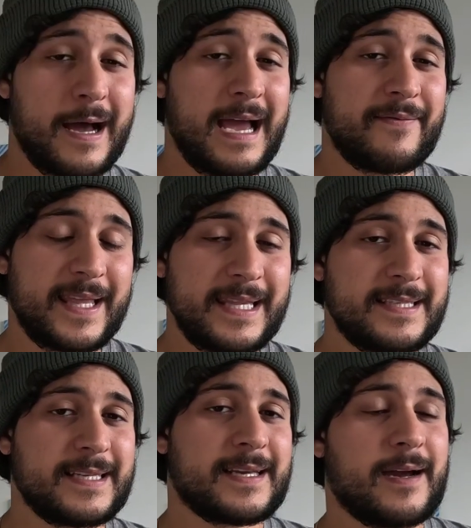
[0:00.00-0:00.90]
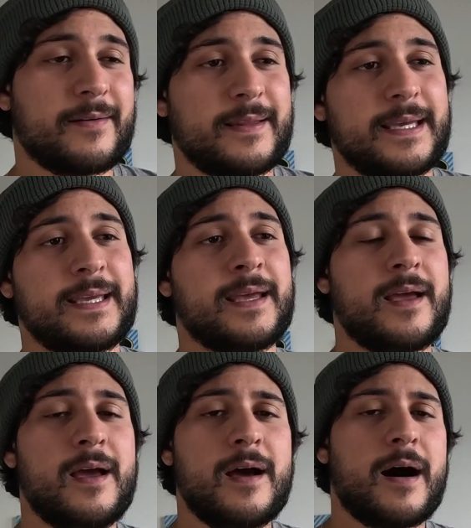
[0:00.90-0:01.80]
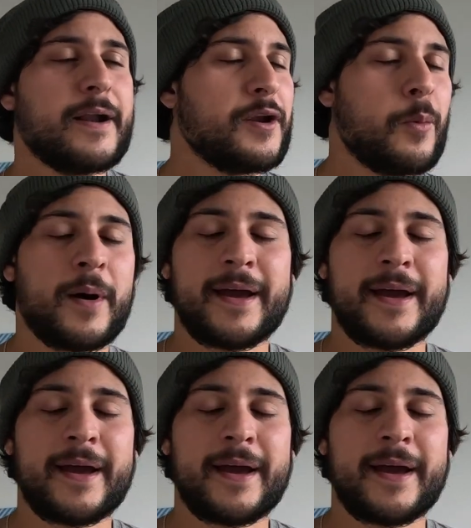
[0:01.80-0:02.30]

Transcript: I have that listed currently. I don't know